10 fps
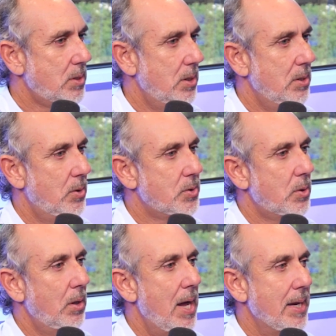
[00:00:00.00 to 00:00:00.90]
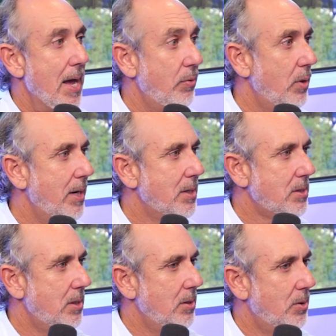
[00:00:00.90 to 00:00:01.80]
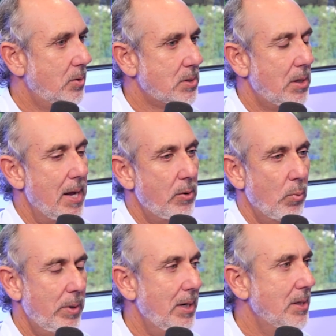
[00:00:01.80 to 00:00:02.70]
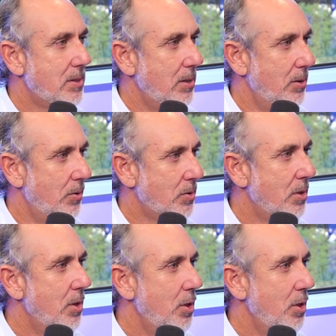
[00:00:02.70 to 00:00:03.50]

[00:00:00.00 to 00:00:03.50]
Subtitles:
skills are like athletic skills, like reading skills.